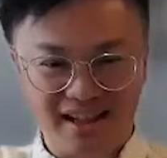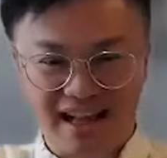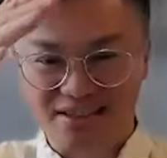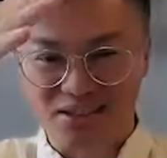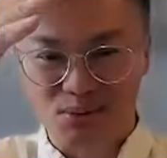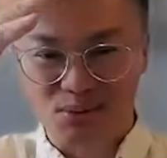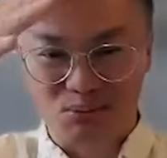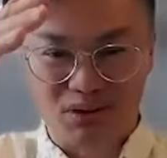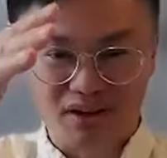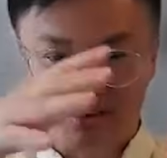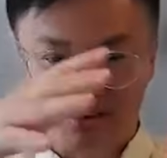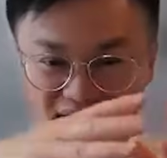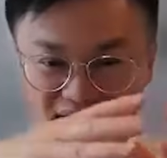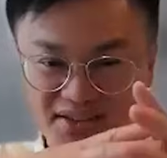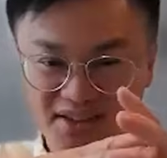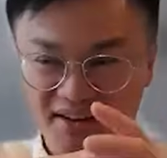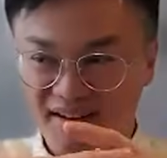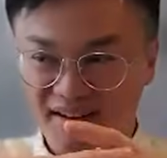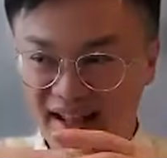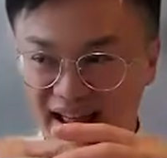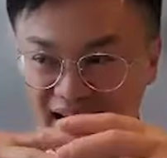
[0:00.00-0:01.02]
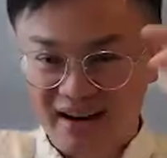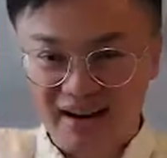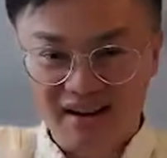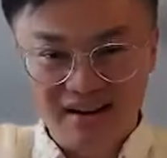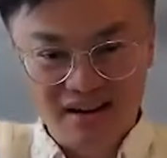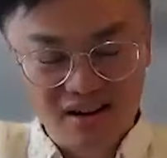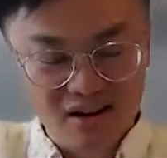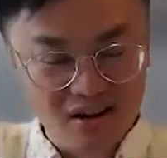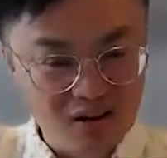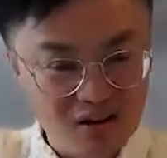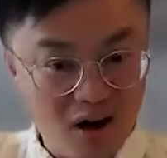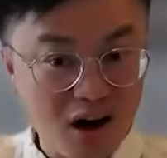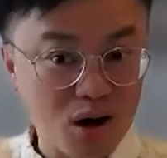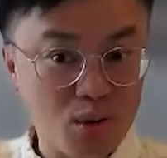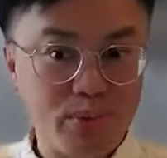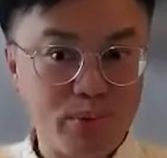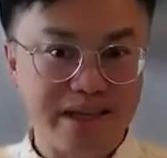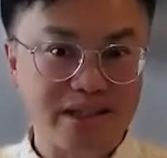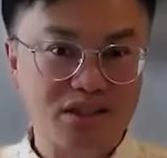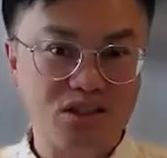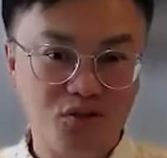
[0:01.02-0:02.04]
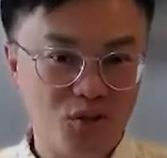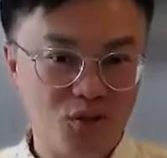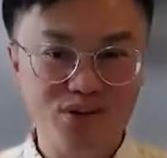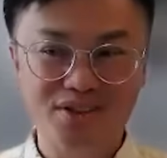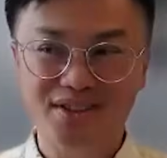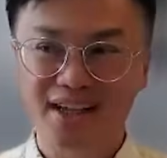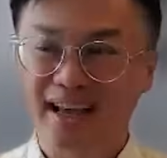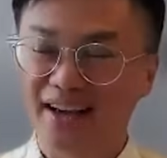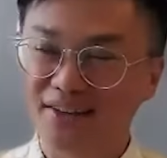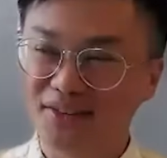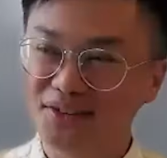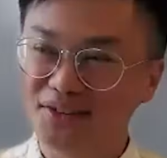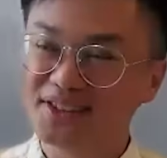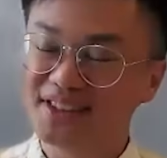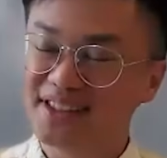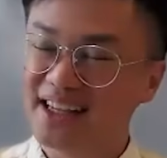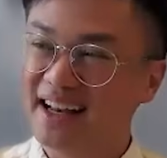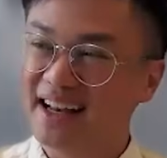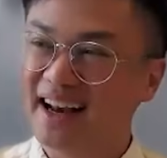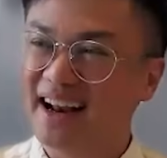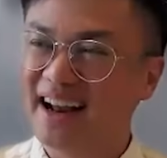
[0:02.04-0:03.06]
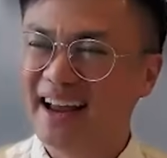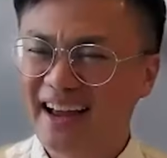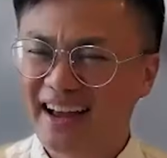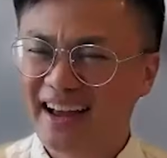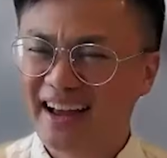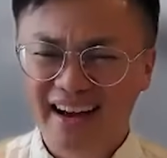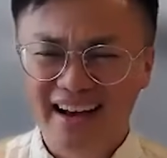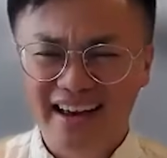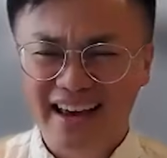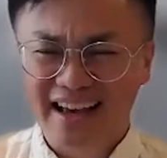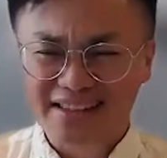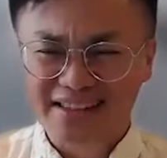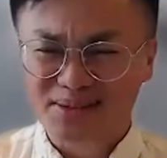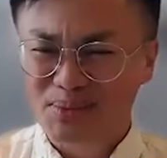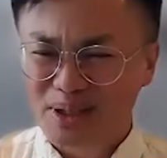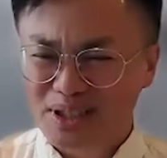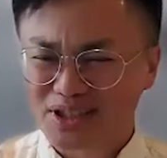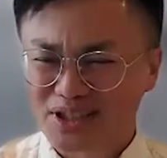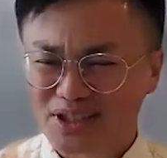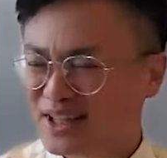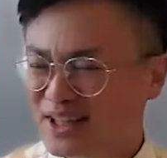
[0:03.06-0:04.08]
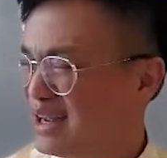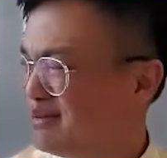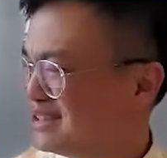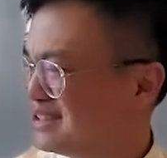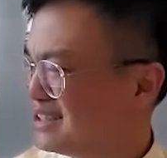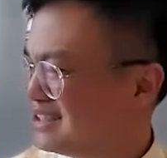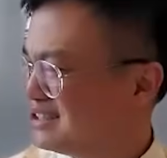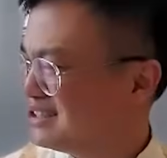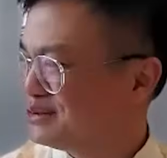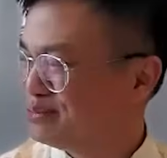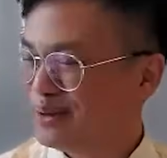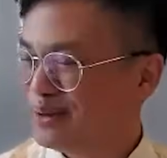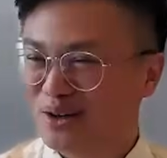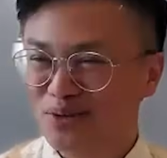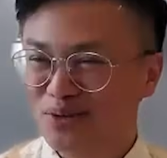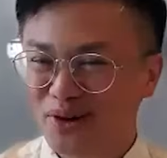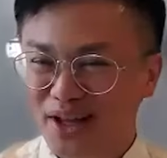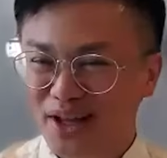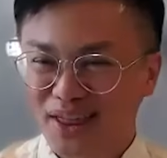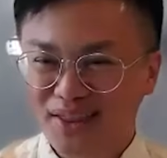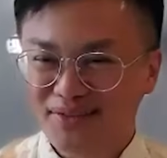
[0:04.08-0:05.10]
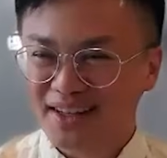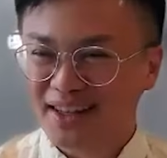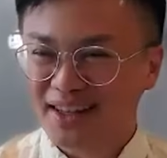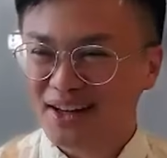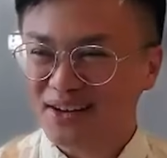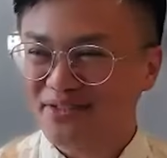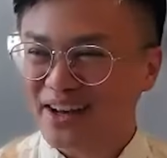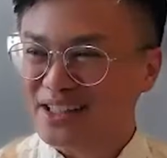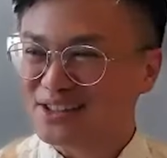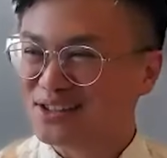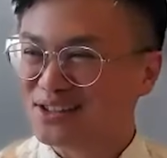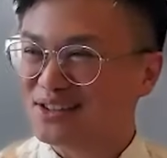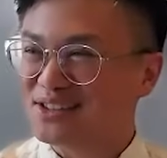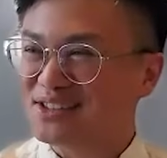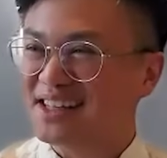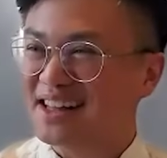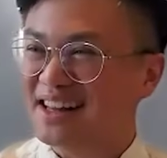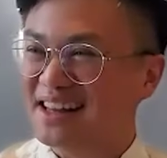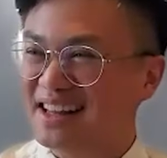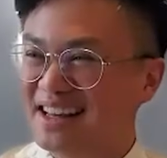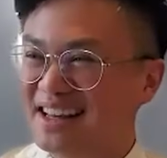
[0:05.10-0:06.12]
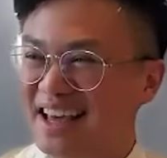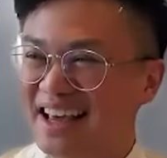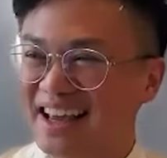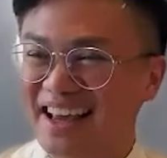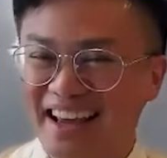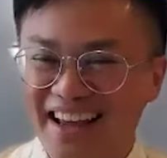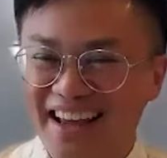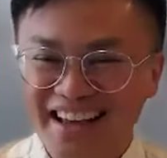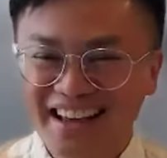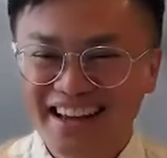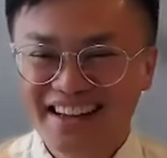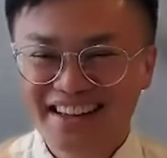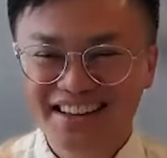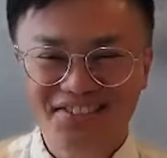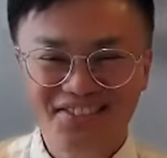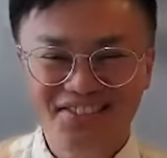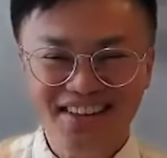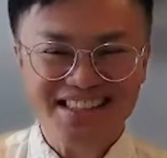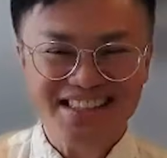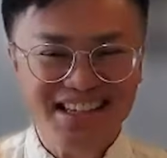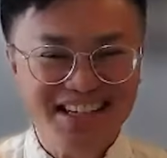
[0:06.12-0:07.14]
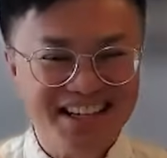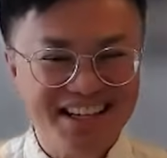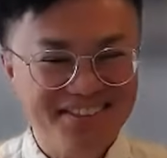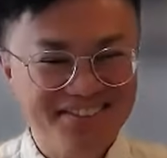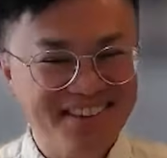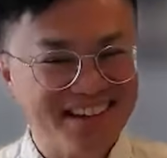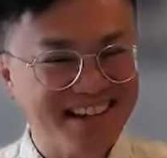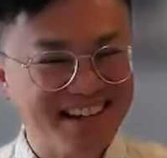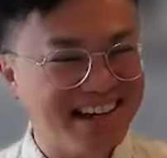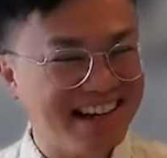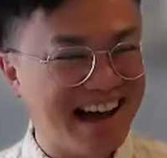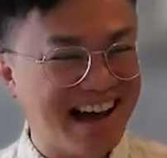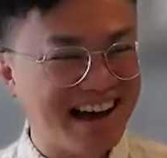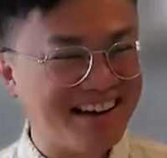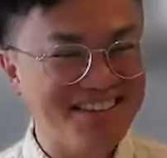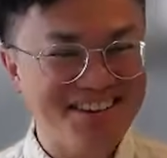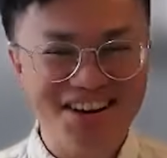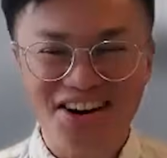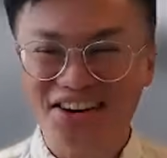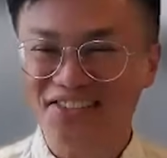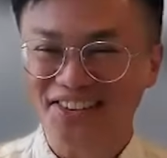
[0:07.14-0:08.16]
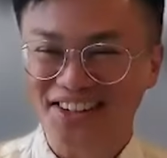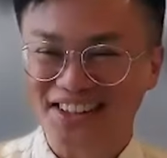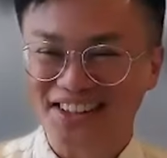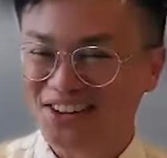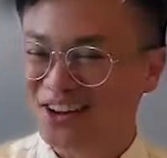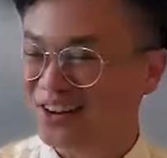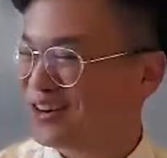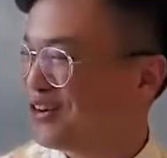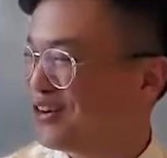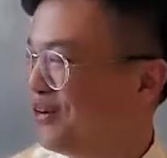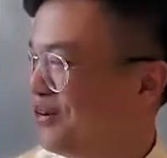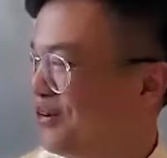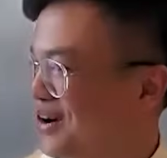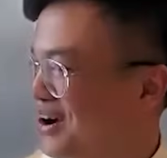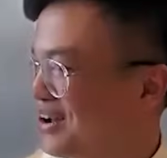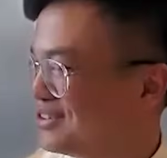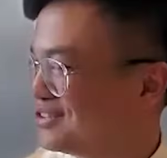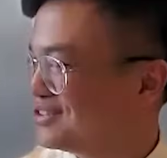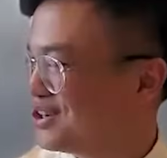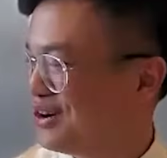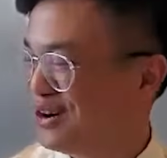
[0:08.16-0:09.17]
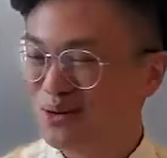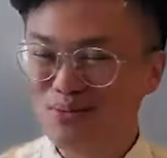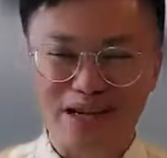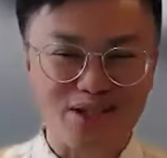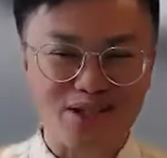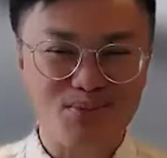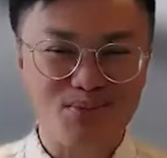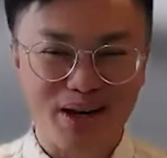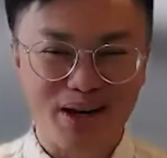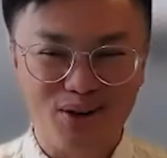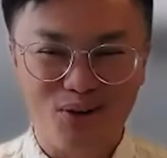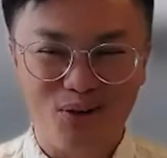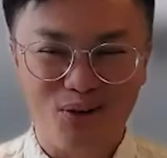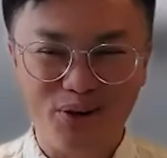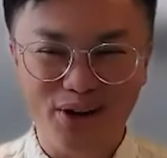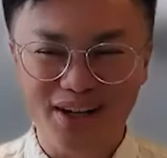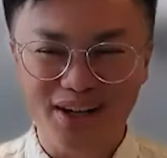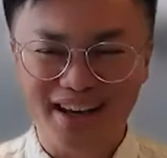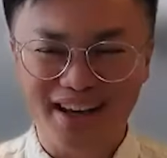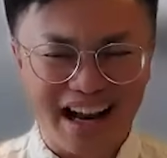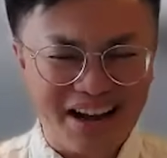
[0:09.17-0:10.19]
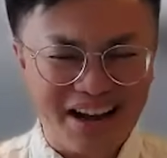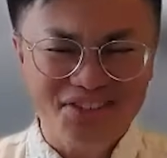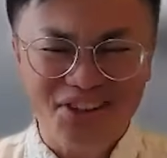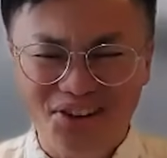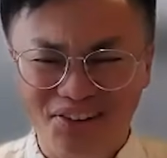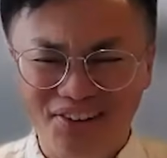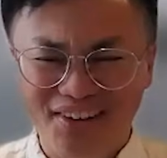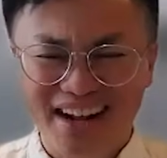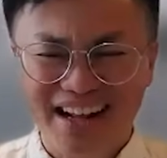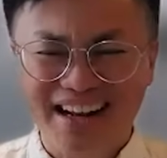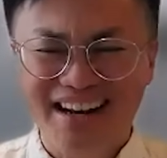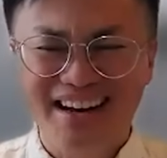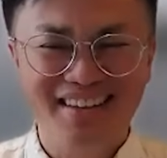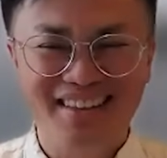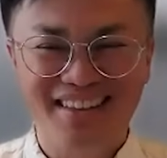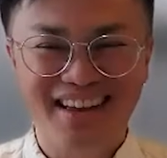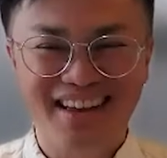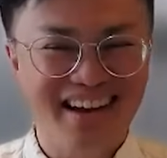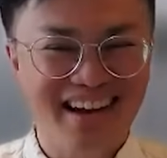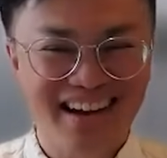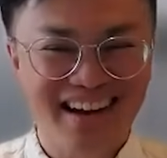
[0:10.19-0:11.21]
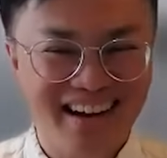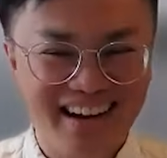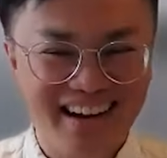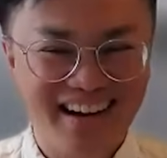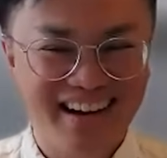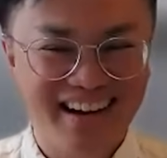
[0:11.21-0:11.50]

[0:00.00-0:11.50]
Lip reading: a class of players there that automates full cycles. And as much time as I spend with investors in the the VC community, I don't know if a term has been coined yet. Have you heard anything?